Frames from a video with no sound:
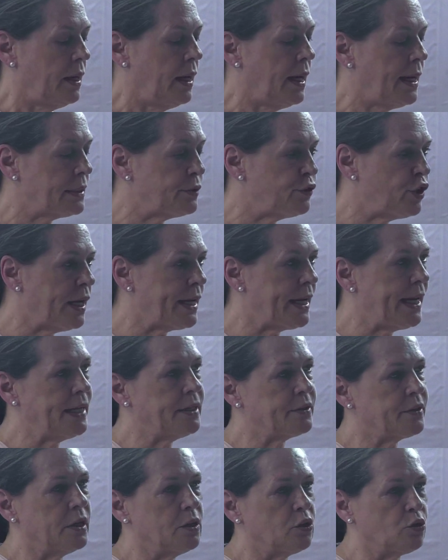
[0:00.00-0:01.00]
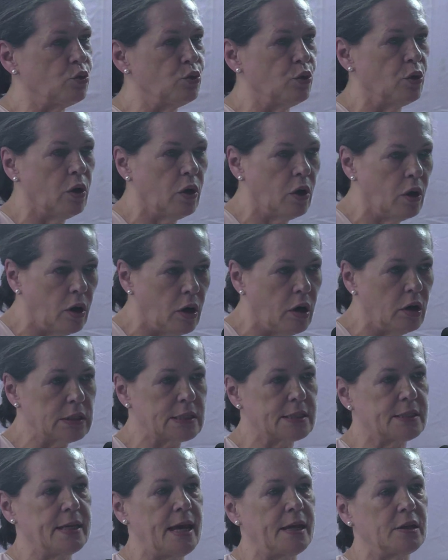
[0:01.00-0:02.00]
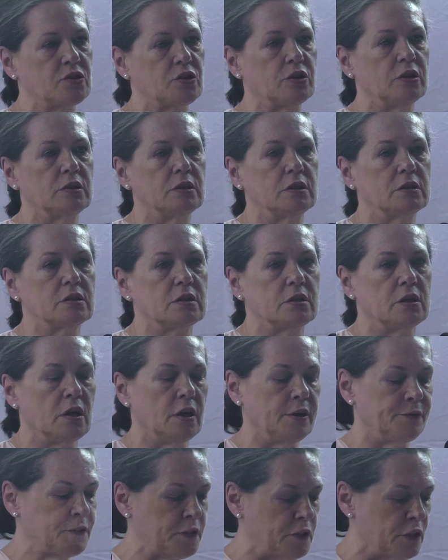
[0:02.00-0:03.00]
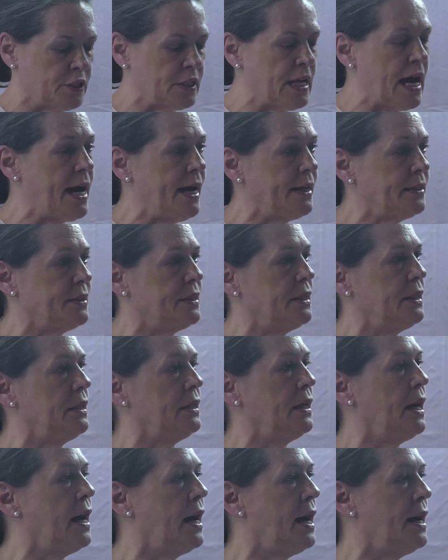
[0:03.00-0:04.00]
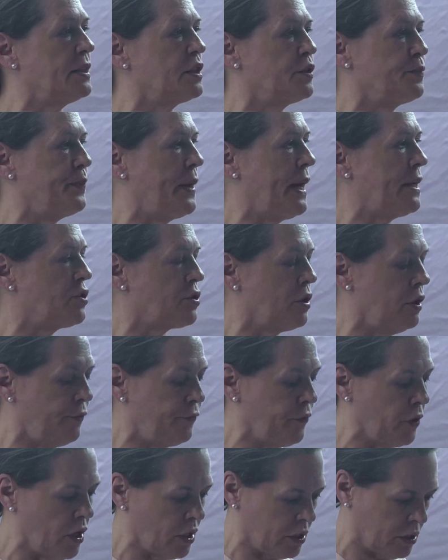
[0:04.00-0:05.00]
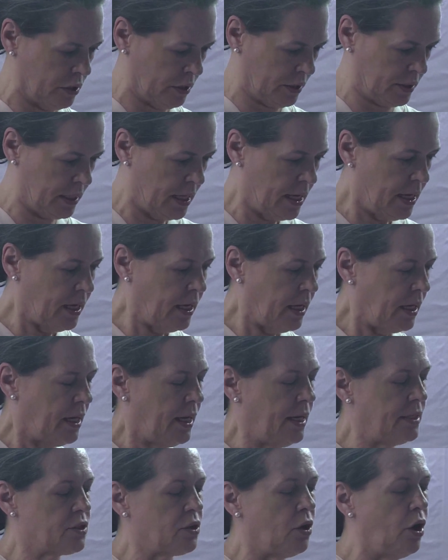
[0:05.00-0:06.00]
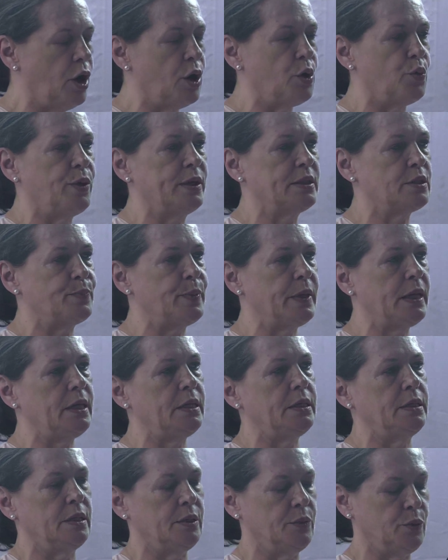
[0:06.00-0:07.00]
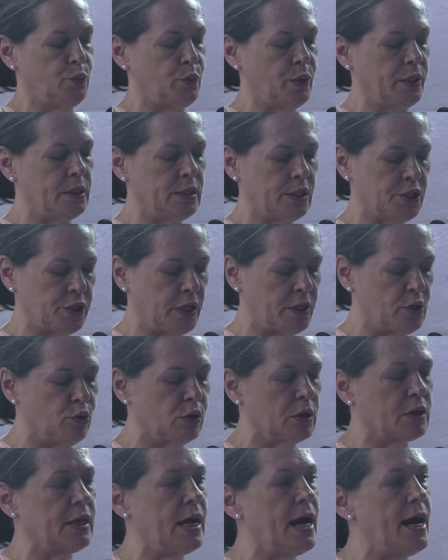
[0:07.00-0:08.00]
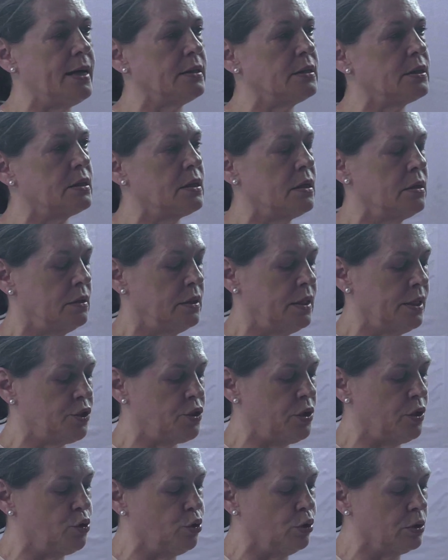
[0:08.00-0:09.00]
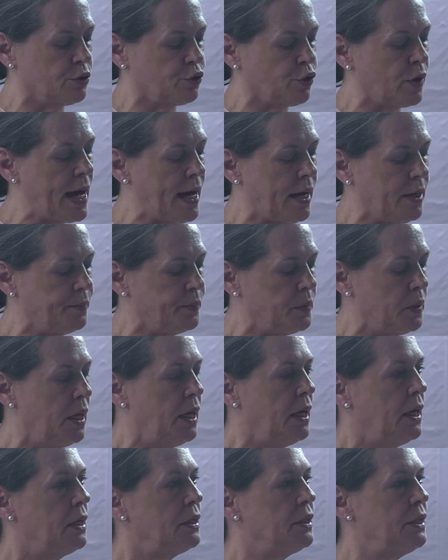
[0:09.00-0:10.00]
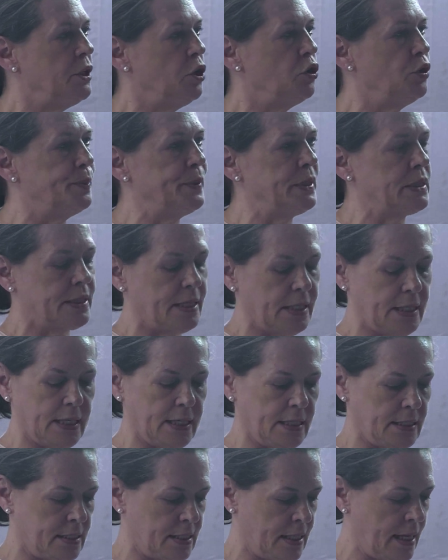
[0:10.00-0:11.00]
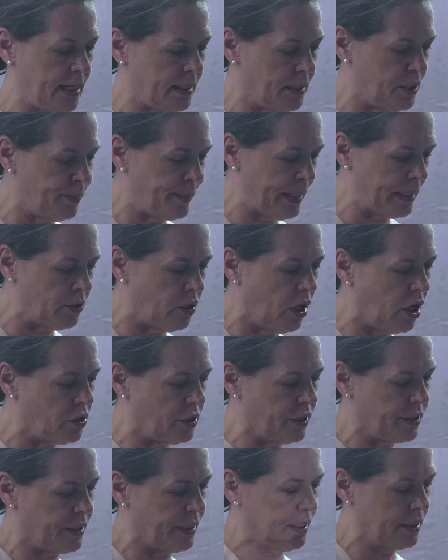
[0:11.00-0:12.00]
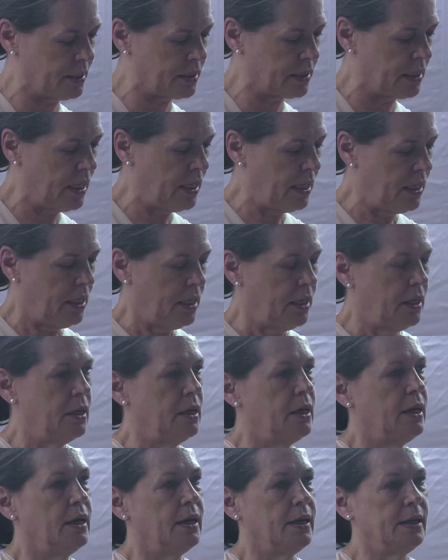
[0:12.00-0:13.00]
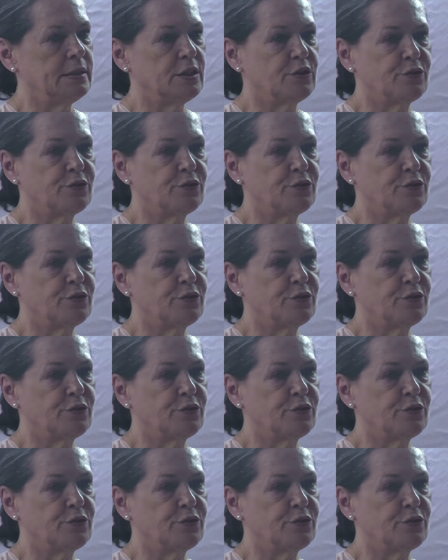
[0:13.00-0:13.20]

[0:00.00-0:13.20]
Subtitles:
are directed to all sections of society, our special focus has always been with the scheduled caste, the scheduled tribe, the OBCs and the minorities. As